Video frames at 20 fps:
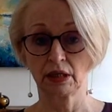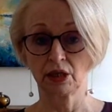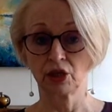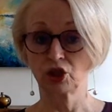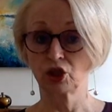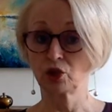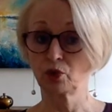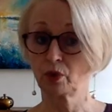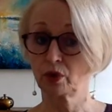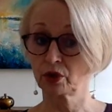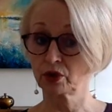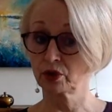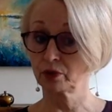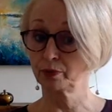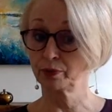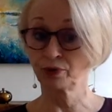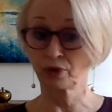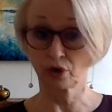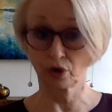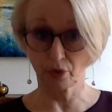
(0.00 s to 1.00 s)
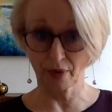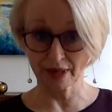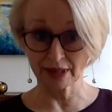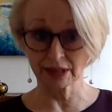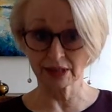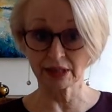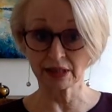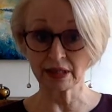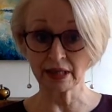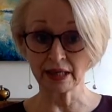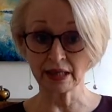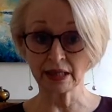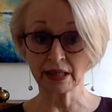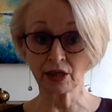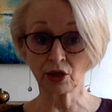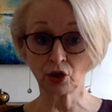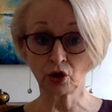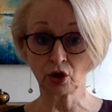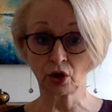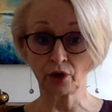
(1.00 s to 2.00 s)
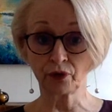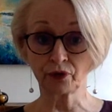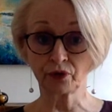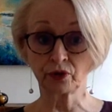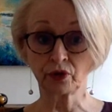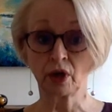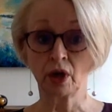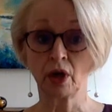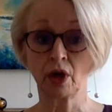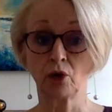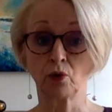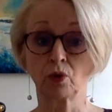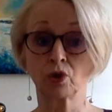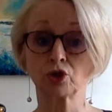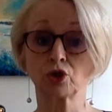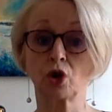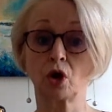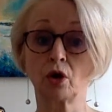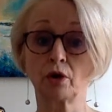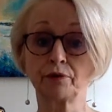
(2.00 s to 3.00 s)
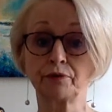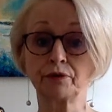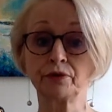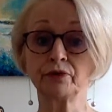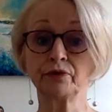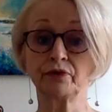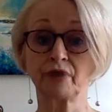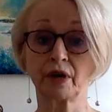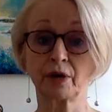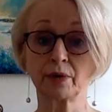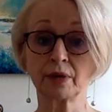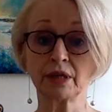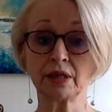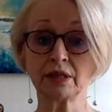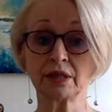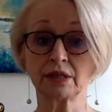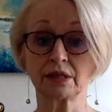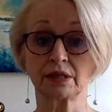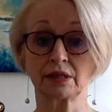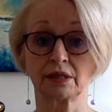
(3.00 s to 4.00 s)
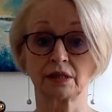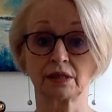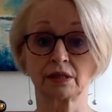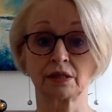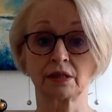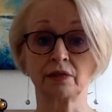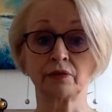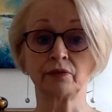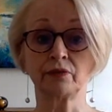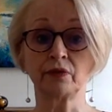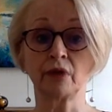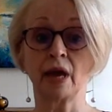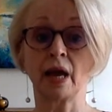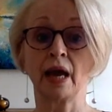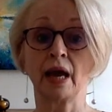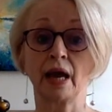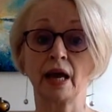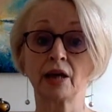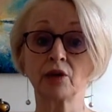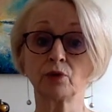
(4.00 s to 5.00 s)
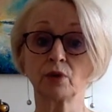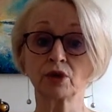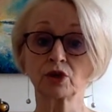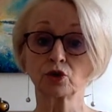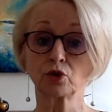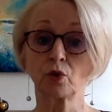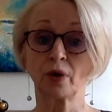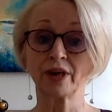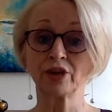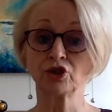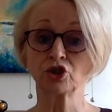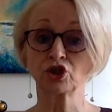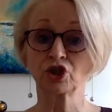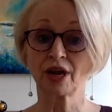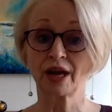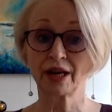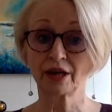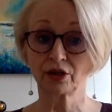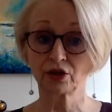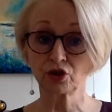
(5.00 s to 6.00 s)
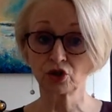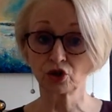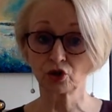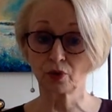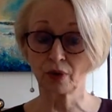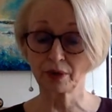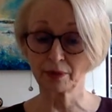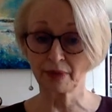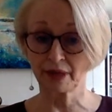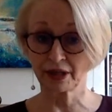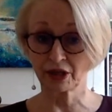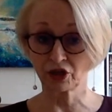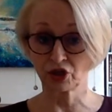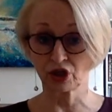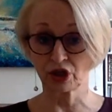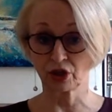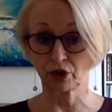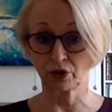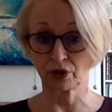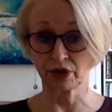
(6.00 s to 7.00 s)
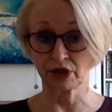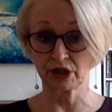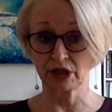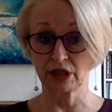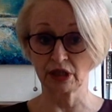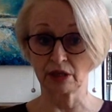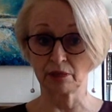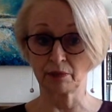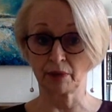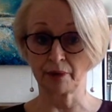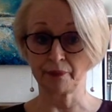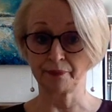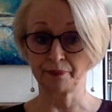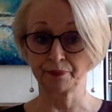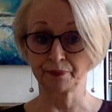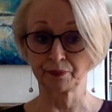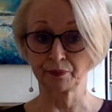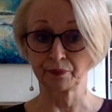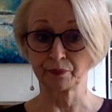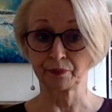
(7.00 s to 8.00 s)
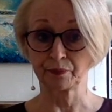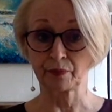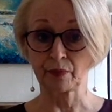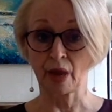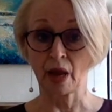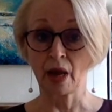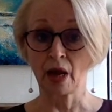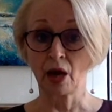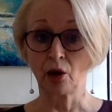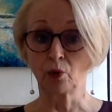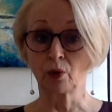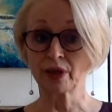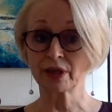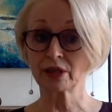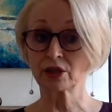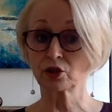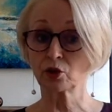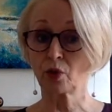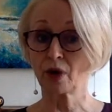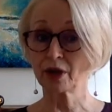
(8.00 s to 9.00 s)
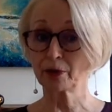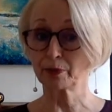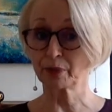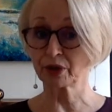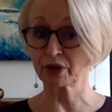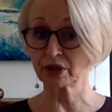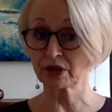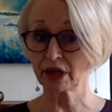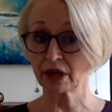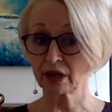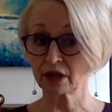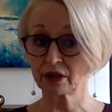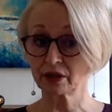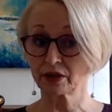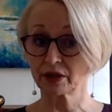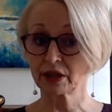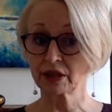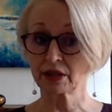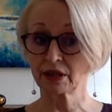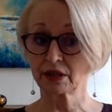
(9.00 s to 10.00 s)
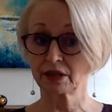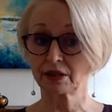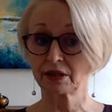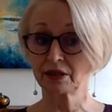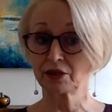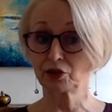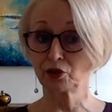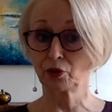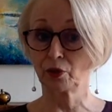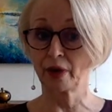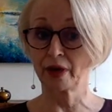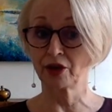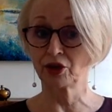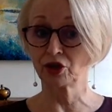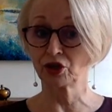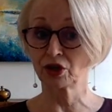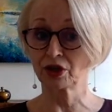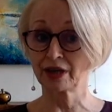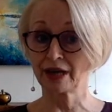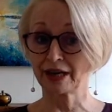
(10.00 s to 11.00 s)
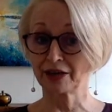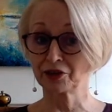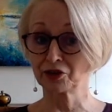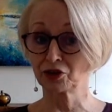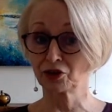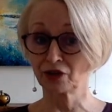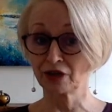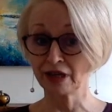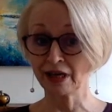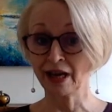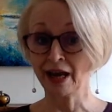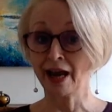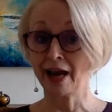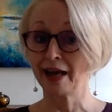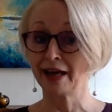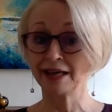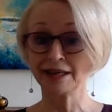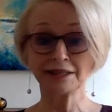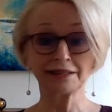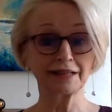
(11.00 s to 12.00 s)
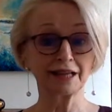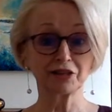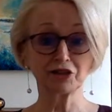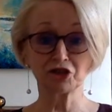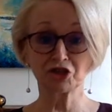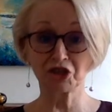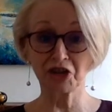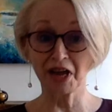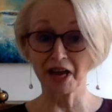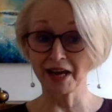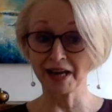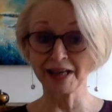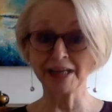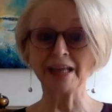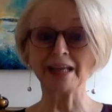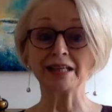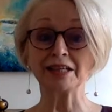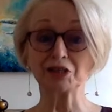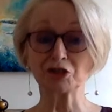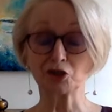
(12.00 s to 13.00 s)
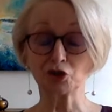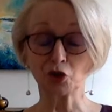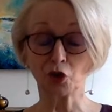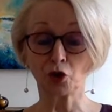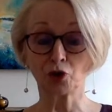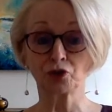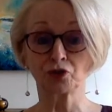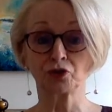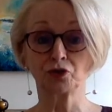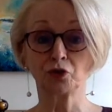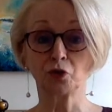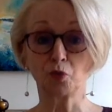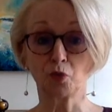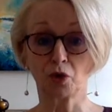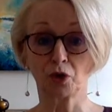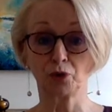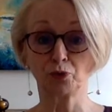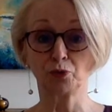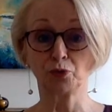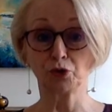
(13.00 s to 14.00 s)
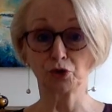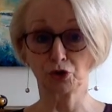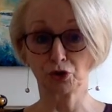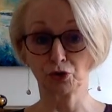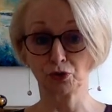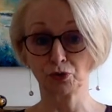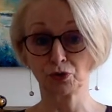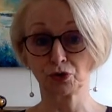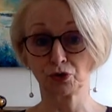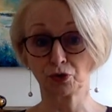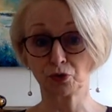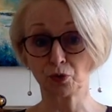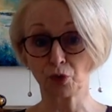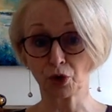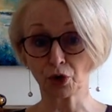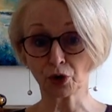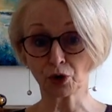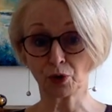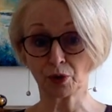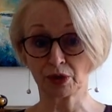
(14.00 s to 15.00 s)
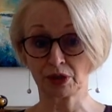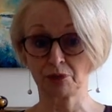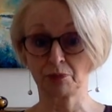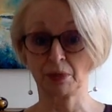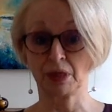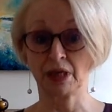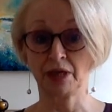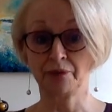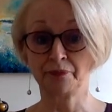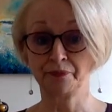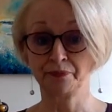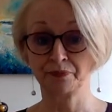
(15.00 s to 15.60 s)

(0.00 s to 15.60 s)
She was procrastinating a lot, was often very indecisive, and was quite challenged when managing her team. What is quite particular in this situation, actually, is that Jane is not the one who chose to work with me.